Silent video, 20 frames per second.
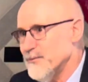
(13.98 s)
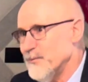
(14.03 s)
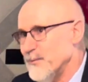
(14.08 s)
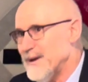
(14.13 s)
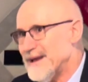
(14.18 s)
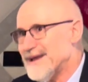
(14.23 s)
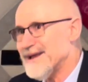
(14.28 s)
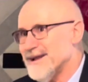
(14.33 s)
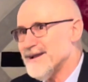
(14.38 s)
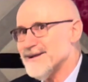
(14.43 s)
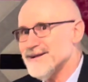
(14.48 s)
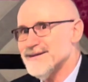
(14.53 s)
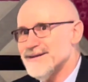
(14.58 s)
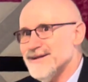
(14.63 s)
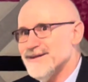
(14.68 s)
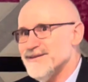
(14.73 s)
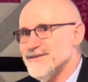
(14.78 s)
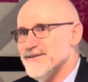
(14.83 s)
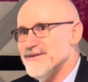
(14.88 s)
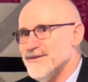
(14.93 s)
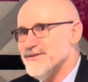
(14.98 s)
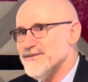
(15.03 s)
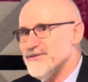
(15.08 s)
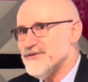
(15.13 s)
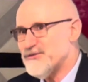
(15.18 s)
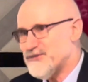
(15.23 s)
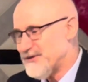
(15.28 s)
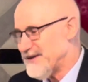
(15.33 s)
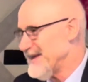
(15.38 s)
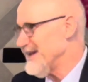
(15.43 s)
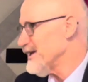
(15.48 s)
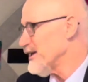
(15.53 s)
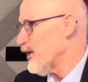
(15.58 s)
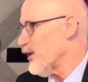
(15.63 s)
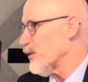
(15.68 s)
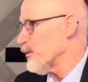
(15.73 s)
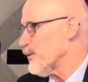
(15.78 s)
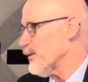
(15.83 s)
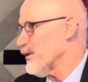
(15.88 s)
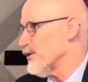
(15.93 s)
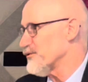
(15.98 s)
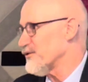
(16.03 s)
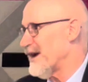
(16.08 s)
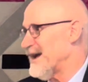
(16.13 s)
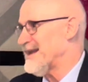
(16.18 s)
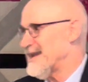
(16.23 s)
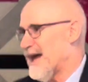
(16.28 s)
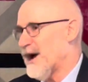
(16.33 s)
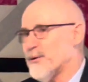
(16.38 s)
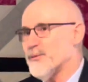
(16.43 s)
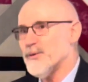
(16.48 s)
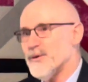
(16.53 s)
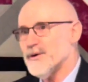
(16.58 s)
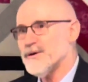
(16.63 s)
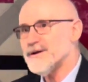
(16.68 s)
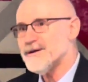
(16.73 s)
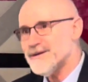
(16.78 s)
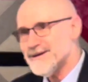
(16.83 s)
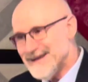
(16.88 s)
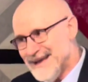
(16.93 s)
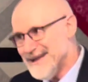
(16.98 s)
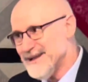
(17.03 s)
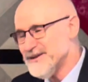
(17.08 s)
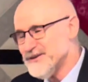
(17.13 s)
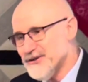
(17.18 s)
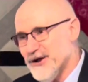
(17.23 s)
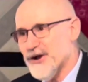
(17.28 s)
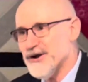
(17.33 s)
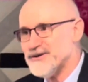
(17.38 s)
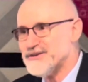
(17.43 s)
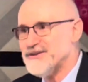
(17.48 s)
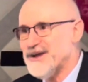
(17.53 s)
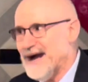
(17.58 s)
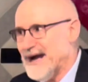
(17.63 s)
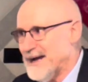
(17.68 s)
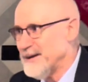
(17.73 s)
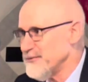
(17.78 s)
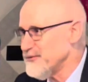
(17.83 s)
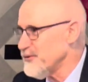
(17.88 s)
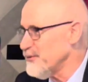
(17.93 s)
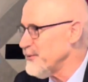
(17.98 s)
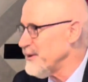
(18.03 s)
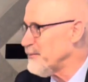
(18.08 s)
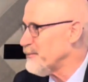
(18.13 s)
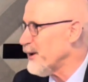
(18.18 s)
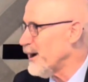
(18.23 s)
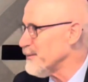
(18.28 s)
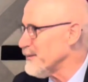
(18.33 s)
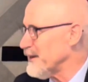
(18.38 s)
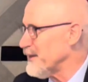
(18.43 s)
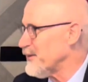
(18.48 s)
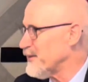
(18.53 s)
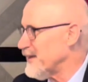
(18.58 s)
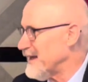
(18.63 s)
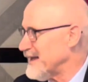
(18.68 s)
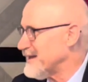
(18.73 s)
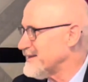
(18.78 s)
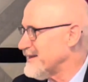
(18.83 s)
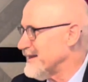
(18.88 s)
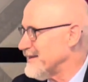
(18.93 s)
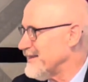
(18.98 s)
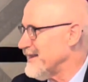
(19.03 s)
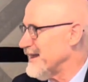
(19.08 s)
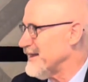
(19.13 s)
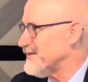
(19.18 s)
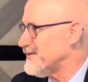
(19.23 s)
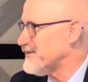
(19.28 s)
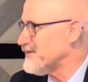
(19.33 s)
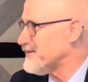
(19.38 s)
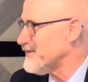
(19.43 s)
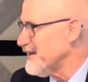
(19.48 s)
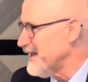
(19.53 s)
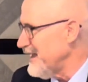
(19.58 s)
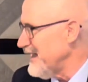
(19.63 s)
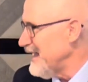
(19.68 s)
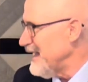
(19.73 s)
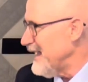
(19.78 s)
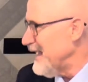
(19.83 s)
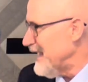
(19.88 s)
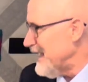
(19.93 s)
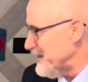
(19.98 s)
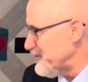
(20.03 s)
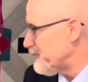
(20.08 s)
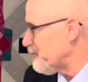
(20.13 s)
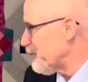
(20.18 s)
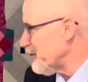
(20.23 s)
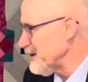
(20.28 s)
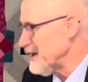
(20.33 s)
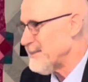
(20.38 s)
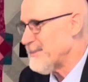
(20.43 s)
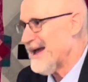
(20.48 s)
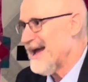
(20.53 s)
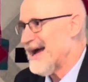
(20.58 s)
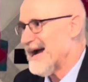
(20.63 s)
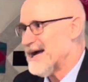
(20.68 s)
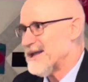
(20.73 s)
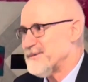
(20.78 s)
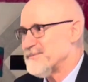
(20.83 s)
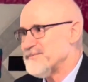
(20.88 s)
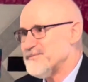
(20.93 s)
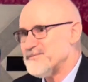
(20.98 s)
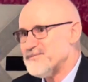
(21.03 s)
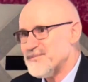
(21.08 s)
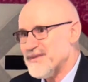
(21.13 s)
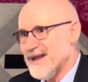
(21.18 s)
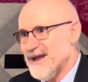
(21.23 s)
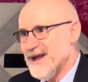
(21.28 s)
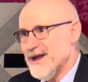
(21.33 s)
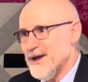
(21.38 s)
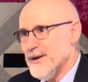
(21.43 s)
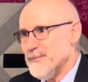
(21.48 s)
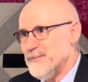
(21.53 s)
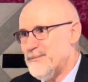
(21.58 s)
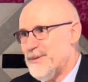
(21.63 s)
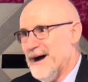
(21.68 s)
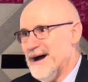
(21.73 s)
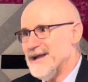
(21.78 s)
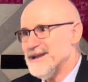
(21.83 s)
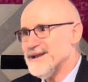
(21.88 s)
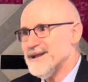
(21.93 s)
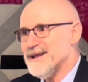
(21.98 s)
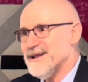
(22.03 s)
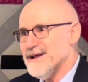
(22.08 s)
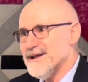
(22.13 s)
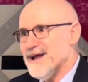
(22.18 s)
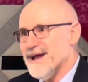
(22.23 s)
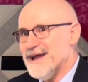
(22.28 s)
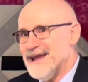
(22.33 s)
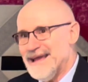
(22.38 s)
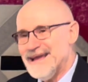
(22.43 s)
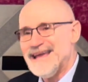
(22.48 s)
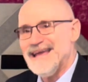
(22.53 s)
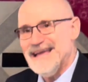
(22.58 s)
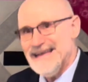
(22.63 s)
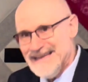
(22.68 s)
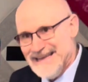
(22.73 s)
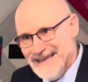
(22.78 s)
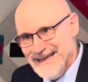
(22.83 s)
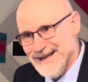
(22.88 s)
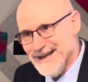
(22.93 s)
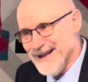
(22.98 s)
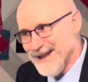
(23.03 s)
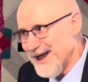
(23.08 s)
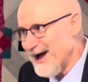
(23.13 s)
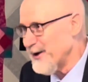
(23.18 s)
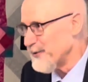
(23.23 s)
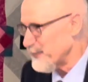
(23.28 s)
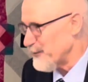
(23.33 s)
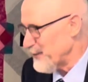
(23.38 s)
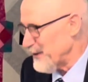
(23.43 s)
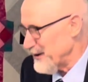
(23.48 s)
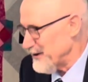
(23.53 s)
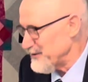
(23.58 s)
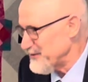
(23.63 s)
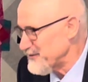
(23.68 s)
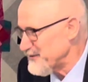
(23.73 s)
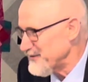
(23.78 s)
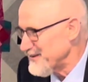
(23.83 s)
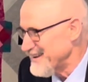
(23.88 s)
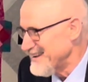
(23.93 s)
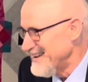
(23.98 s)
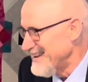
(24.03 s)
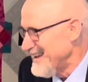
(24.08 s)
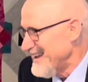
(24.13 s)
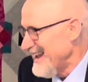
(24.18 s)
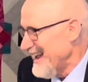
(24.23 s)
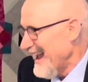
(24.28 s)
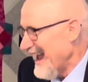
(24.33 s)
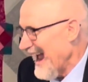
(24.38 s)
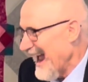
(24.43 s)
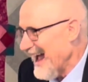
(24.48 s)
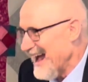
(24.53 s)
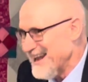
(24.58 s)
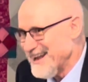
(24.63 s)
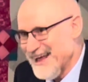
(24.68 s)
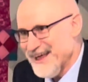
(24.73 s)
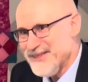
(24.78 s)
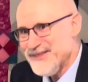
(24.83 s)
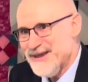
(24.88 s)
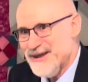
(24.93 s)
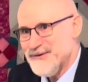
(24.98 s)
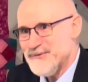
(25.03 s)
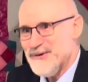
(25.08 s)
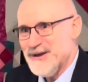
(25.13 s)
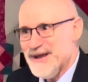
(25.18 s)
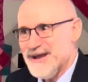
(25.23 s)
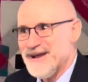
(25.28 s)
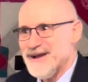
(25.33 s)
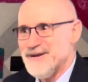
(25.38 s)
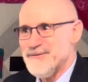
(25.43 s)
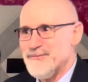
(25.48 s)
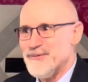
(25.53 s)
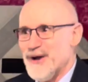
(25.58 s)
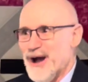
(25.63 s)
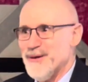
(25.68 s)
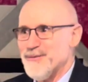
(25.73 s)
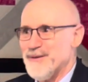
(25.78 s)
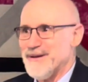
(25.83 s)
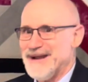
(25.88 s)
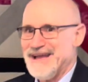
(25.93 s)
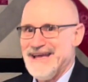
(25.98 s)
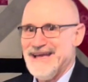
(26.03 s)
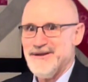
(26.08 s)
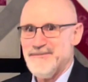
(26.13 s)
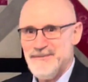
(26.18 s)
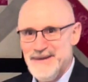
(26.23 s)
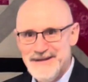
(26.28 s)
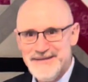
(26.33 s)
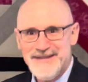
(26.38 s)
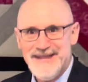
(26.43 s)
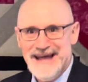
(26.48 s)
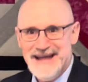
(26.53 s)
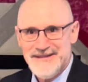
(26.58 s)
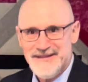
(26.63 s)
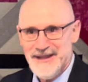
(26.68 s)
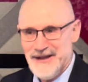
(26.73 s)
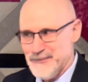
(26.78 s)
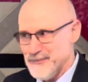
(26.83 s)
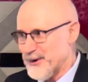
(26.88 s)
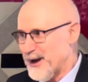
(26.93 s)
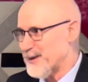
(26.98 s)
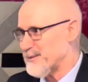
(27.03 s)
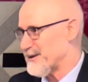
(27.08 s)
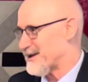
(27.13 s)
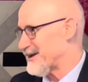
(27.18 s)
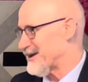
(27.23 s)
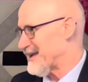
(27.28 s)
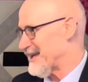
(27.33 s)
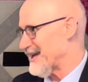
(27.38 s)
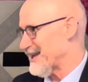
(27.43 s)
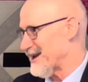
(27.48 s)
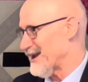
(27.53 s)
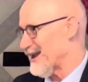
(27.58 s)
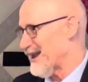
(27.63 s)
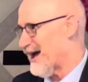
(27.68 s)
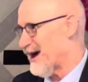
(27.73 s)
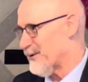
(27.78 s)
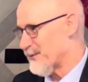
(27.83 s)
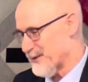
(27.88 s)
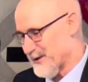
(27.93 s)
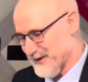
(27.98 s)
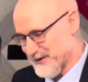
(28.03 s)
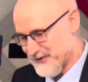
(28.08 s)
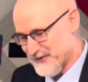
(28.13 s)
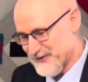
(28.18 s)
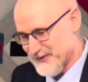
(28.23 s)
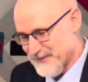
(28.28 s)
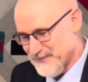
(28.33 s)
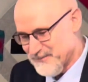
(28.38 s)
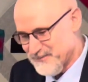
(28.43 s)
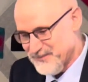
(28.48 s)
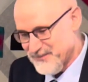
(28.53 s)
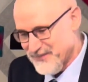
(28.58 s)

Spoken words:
we can see in our world right now, we're in dark times, and we probably think that it's pretty bad. But it can get a lot worse. And I think we can probably admit that it probably could get a lot worse.